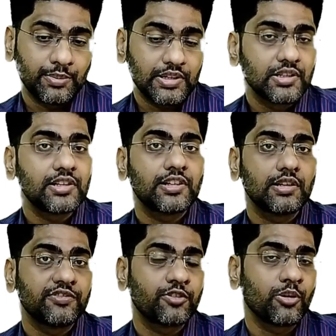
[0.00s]

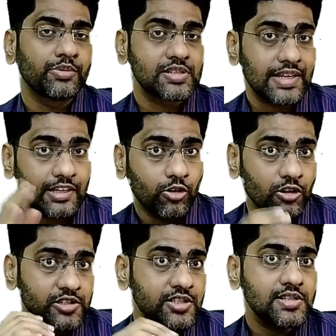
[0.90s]
method from the
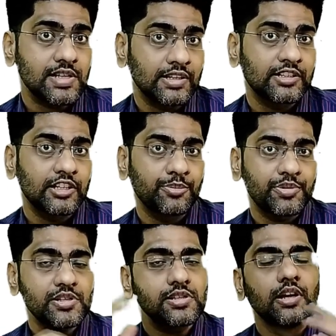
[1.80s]
psychologist and the
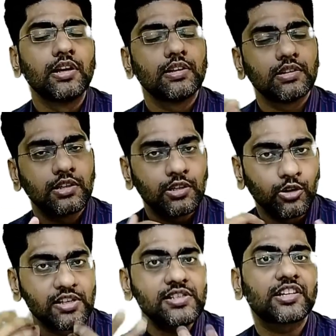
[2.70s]
therapist, the
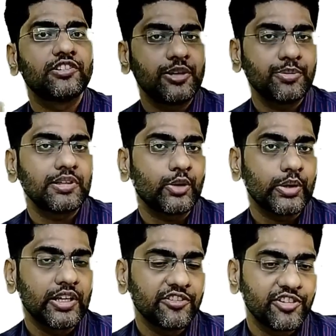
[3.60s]
holistic treatment
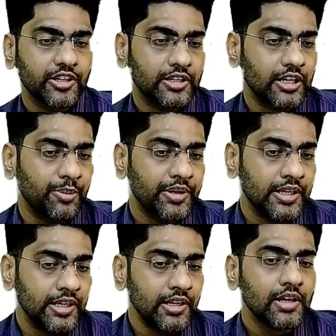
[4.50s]
that we give here at
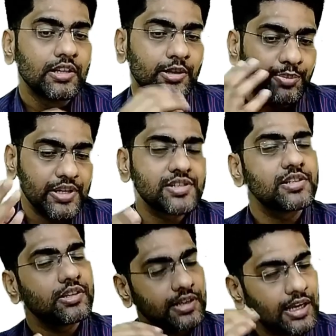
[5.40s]
Kamineni, the
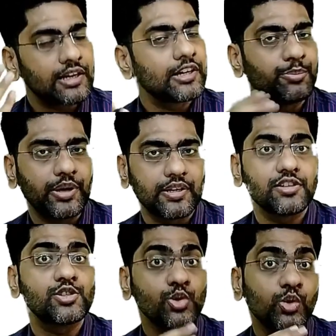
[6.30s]
patient can get
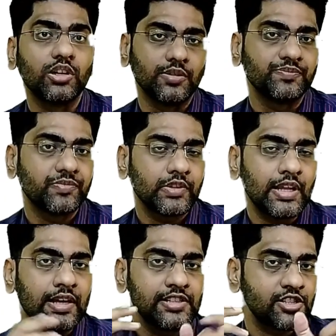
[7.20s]
better sooner
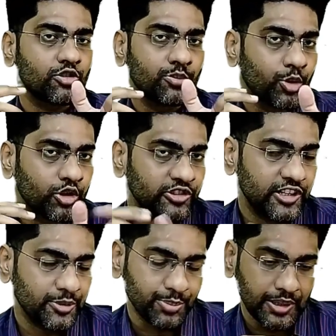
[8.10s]
than just on
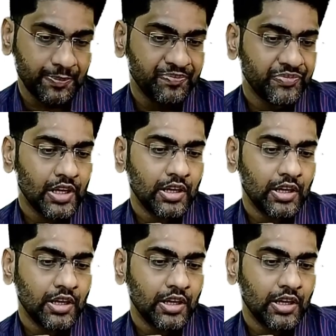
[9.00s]
monotherapy.